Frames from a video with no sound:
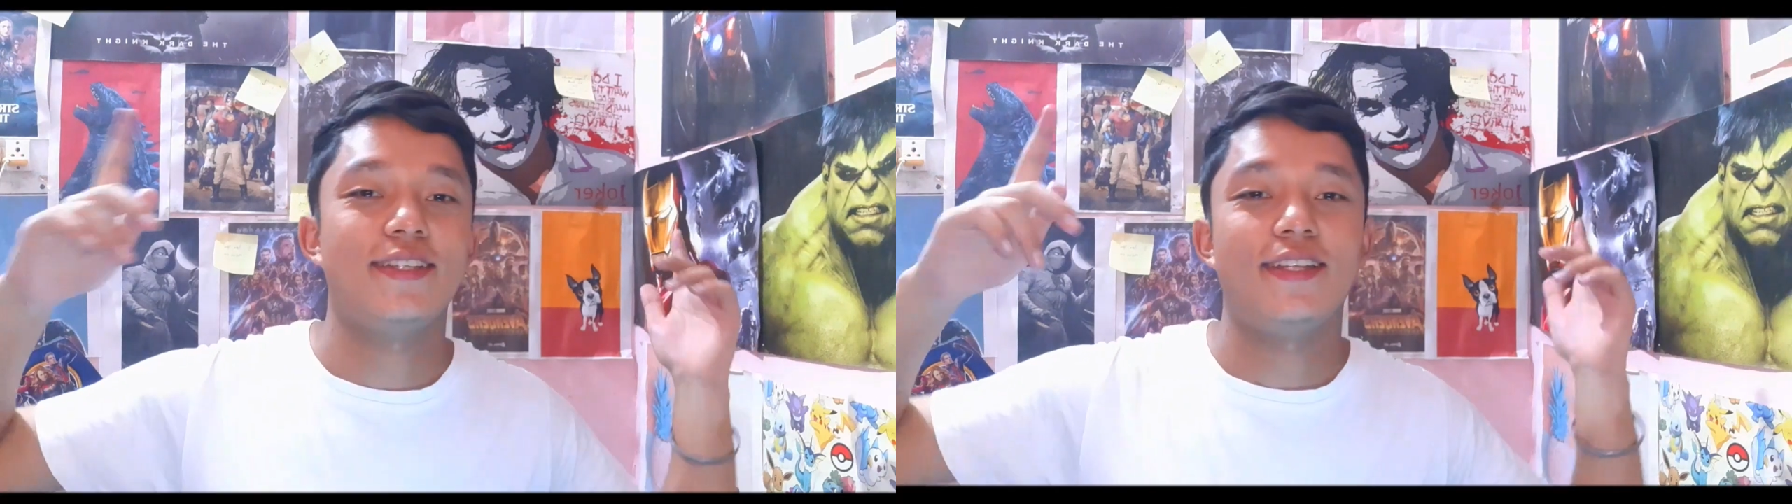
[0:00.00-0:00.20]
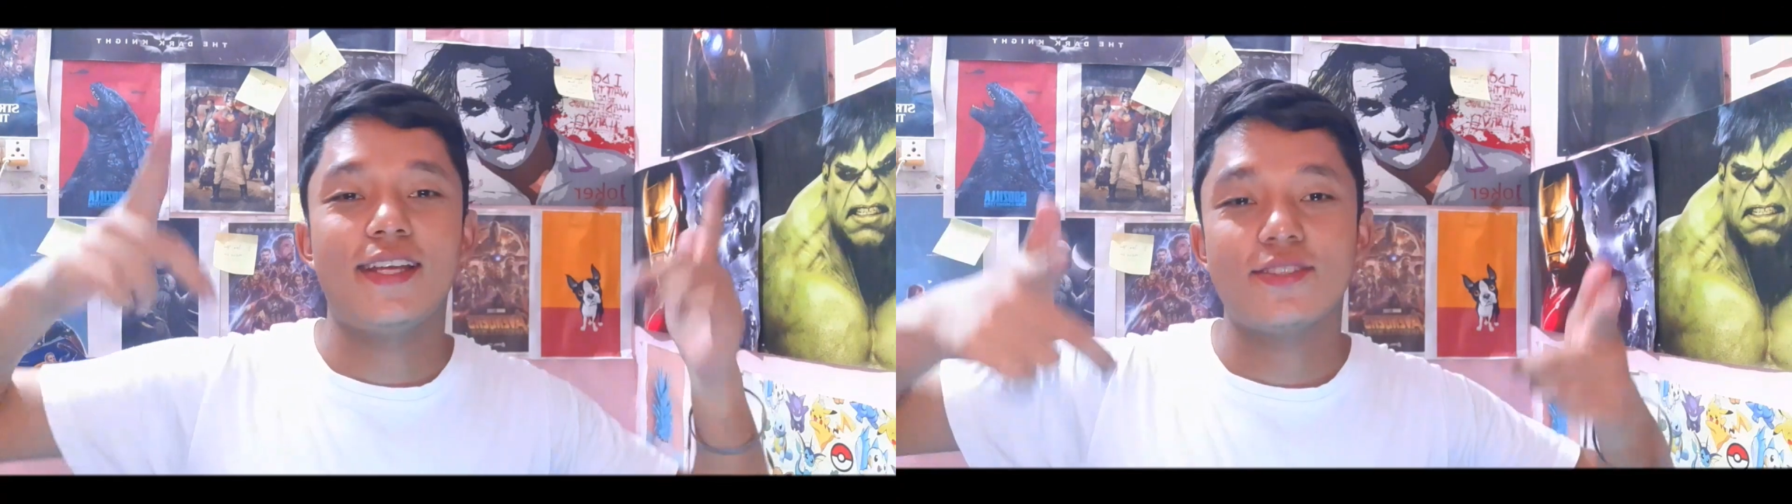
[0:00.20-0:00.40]
in
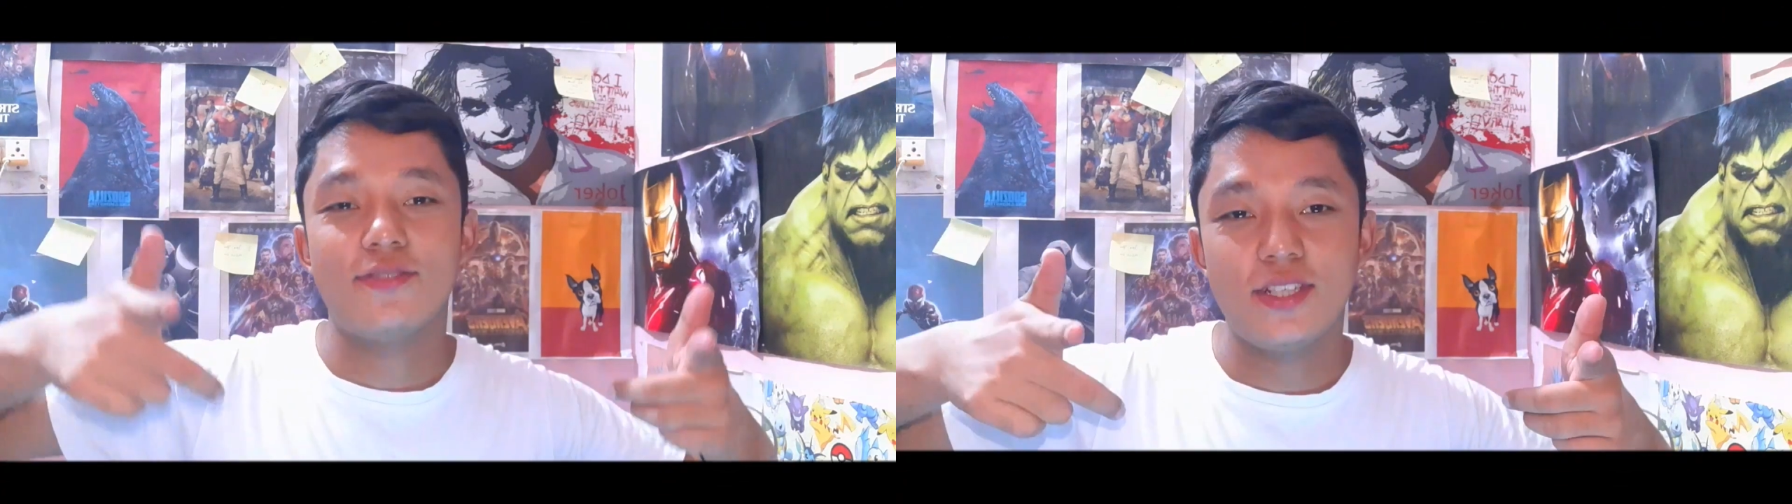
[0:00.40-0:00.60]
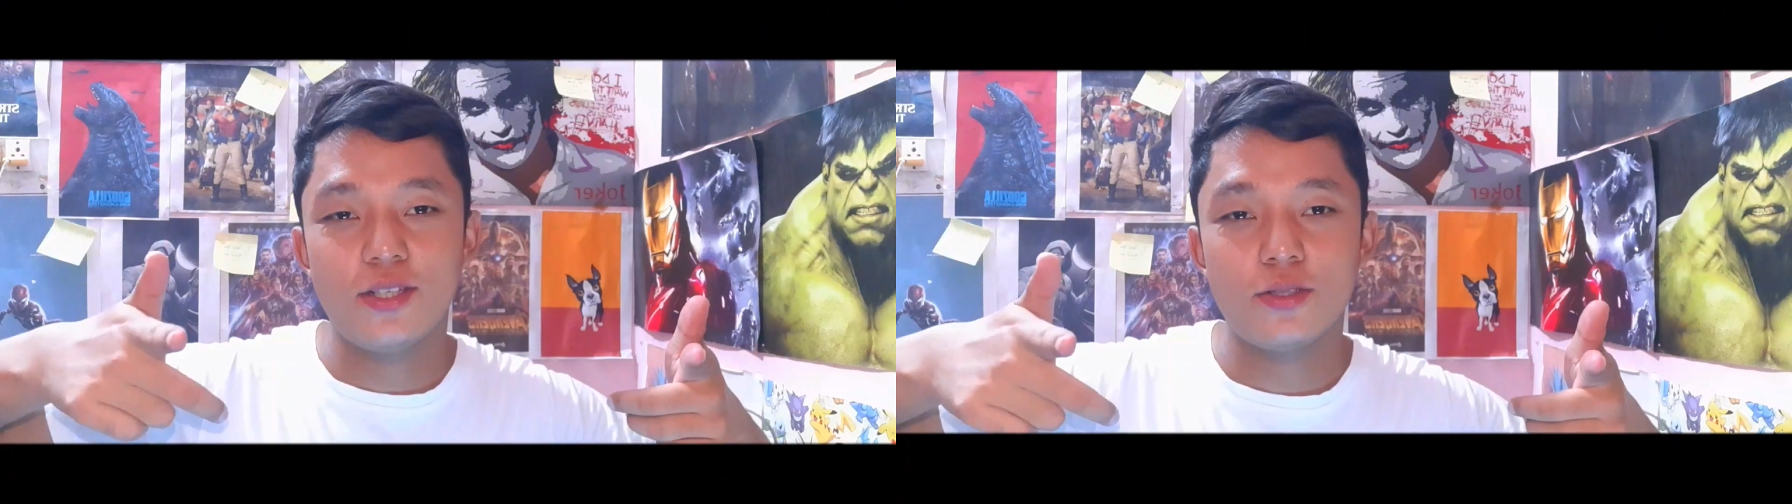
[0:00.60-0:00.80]
the next
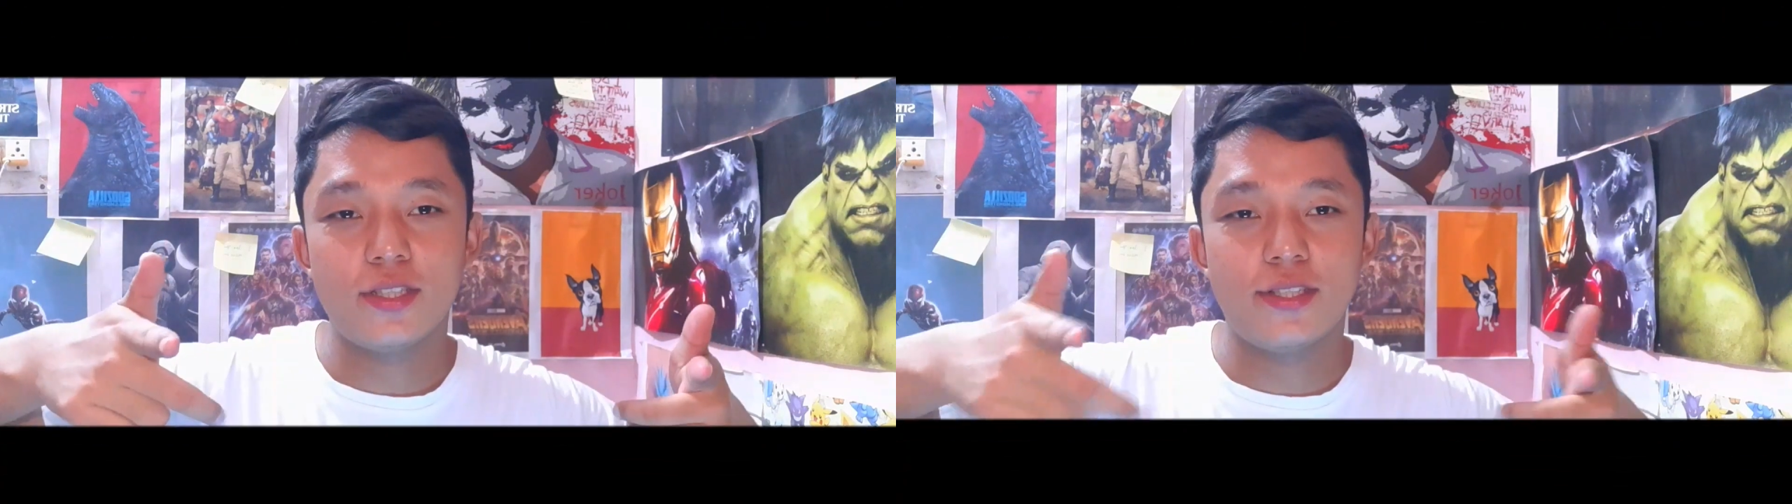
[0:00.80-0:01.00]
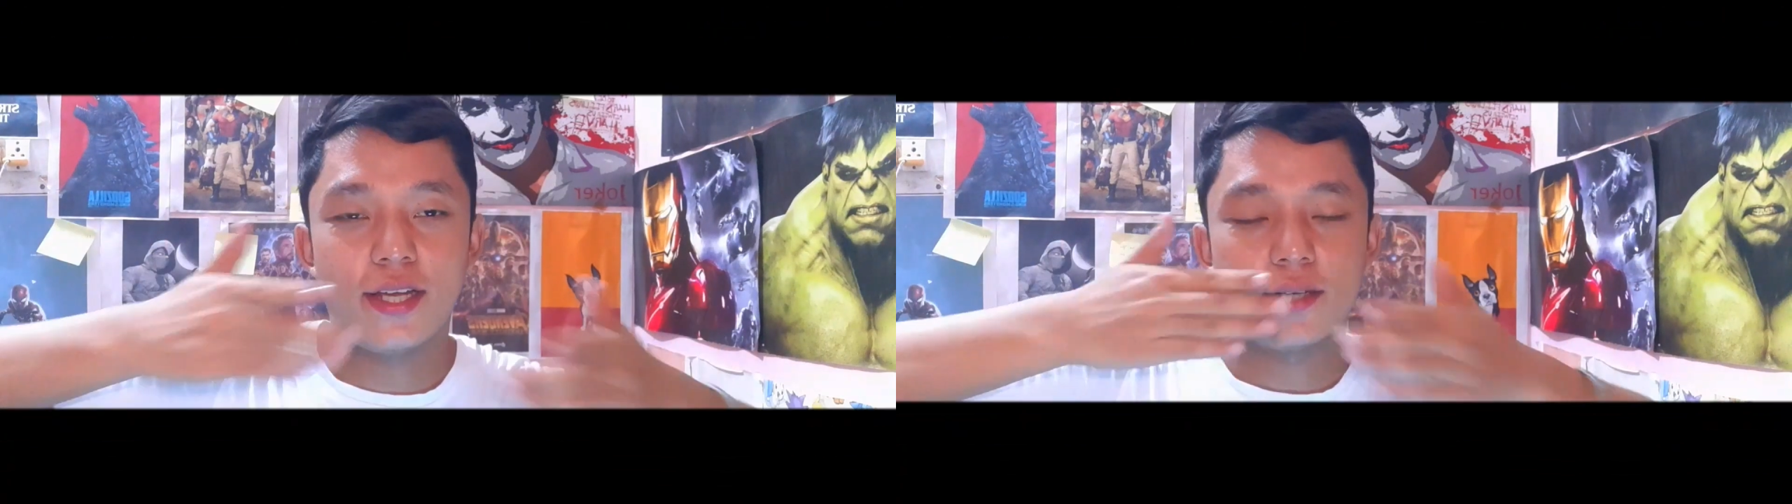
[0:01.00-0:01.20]
video.
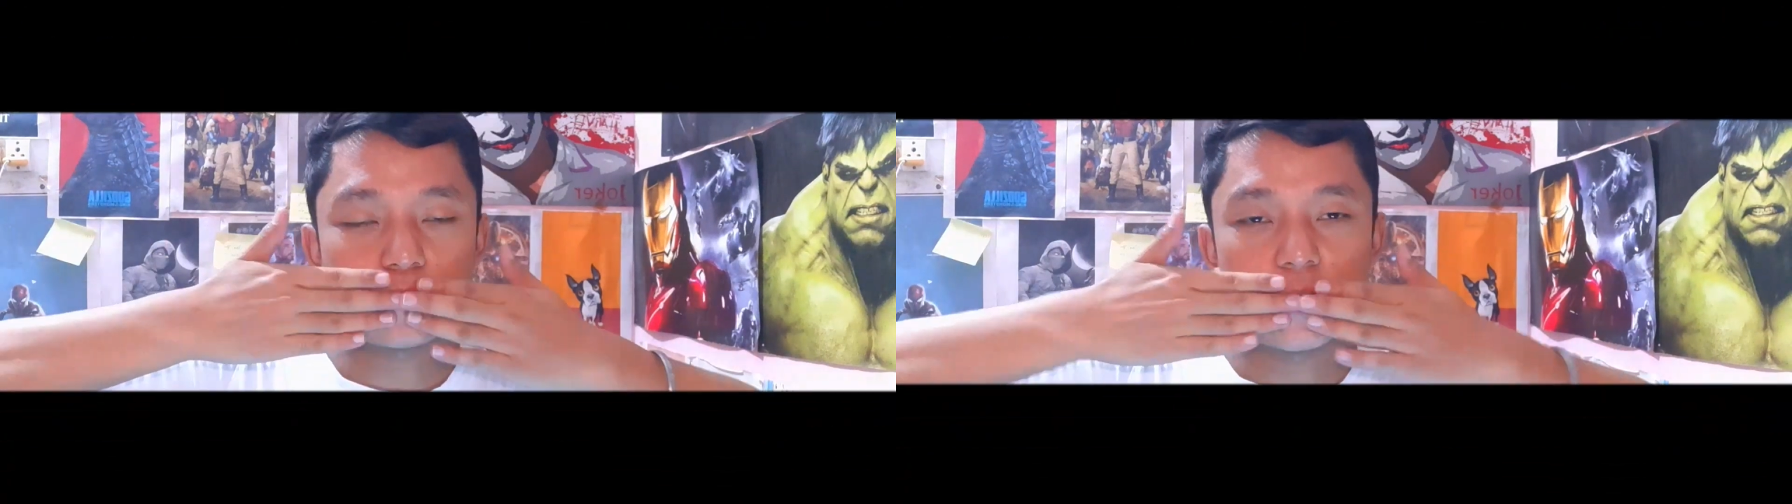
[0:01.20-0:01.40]
Till then,